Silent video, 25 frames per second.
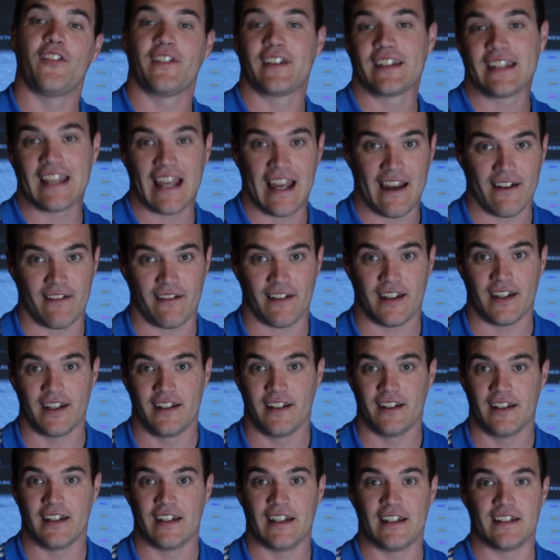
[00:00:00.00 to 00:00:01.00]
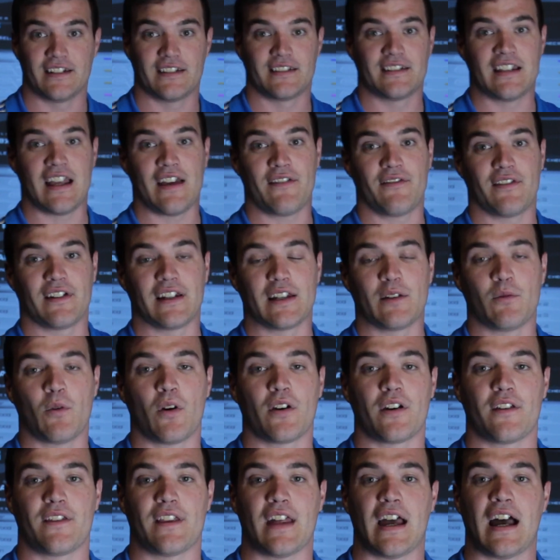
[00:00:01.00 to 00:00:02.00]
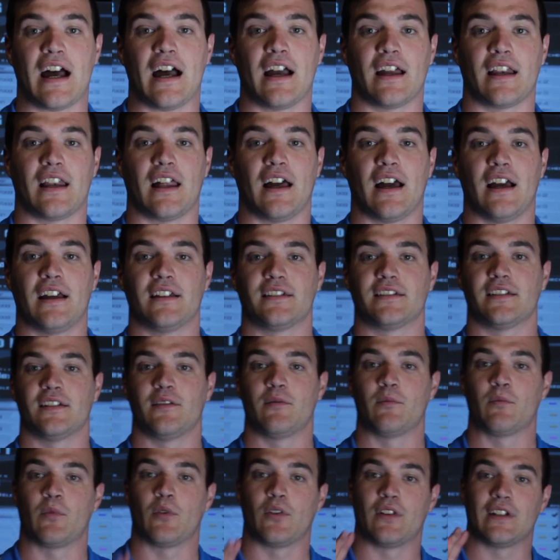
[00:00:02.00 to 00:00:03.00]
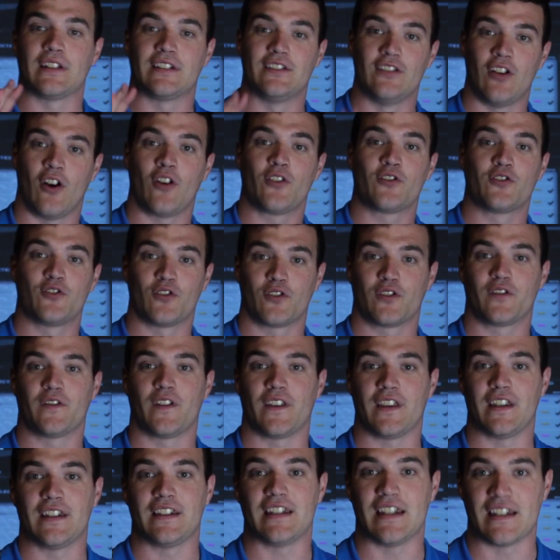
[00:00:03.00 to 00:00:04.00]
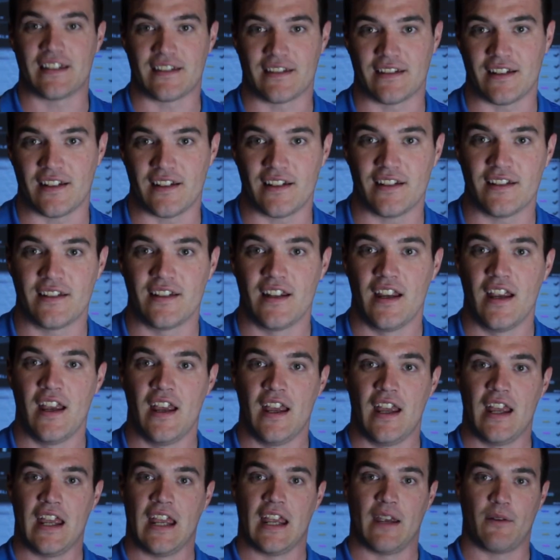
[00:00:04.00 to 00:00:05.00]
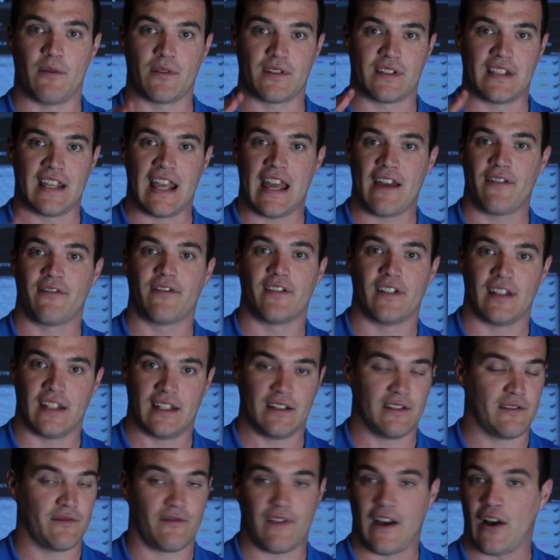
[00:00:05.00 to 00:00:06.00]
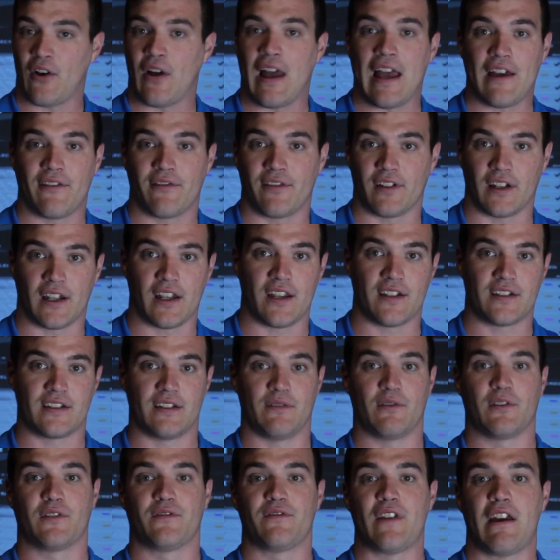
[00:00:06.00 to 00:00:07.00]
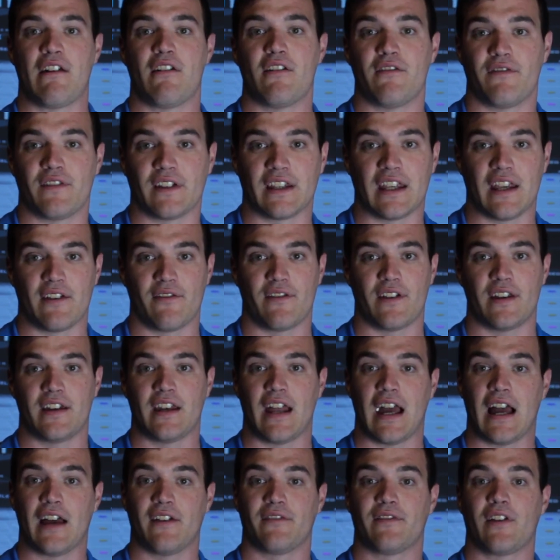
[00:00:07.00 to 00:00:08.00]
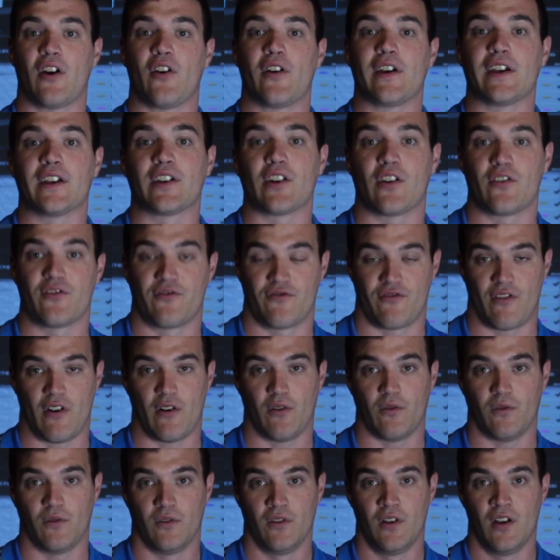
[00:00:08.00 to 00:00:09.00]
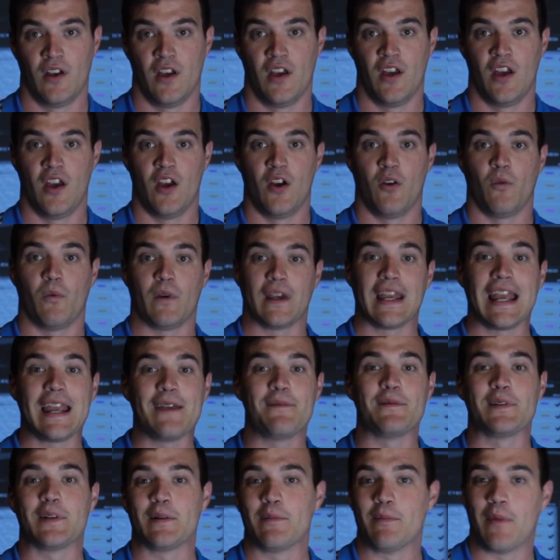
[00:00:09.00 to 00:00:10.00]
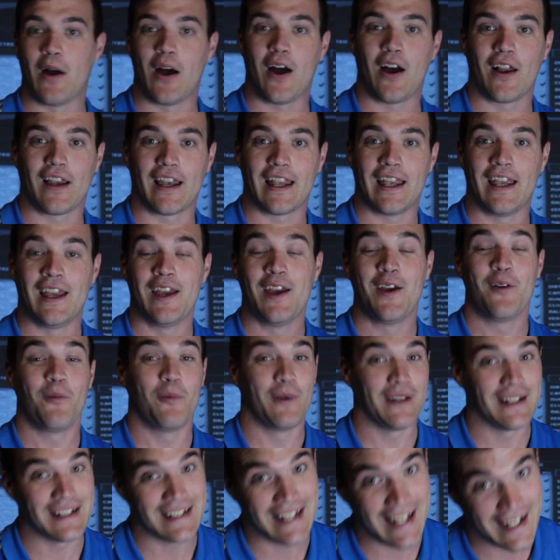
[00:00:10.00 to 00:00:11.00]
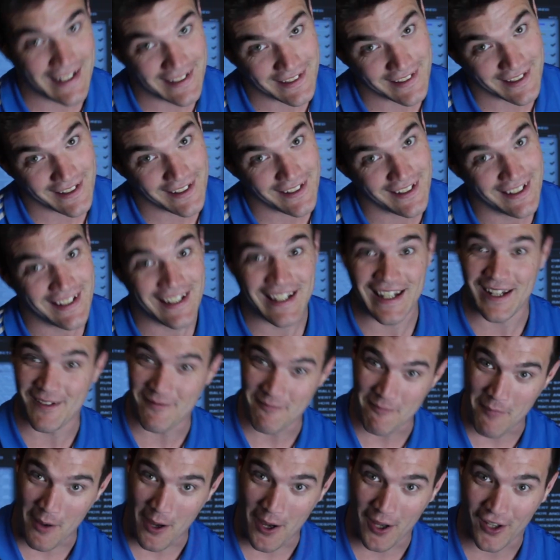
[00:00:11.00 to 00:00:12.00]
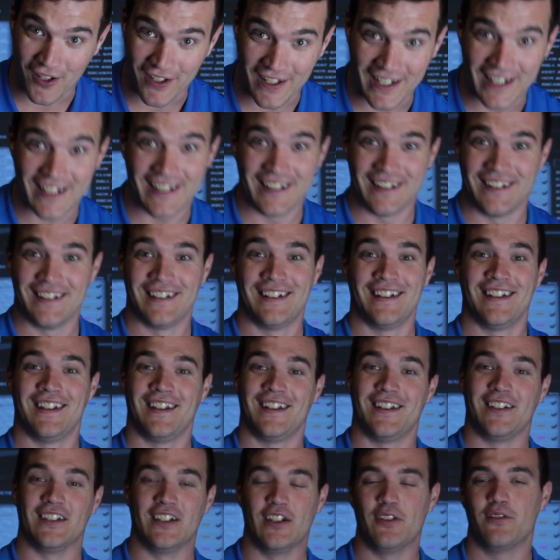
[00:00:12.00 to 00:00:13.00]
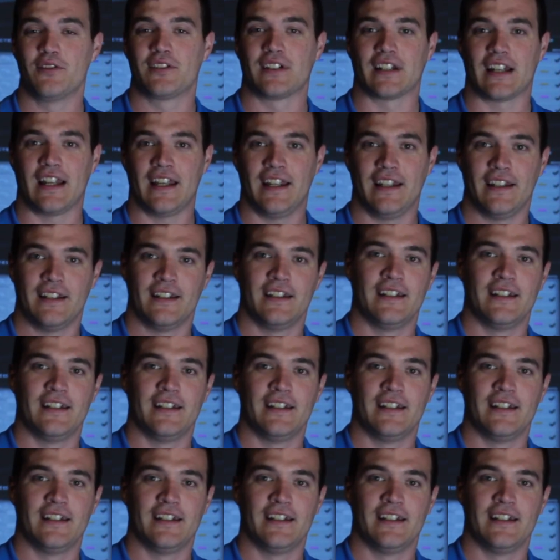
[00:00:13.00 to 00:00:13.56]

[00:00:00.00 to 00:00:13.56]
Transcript: on the carry is definitely one of the highlights, but it's not just for the distance. It was the it felt effortless, it was very forgiving, I felt in control. We aimed at Bali, we landed in Bali. Usually,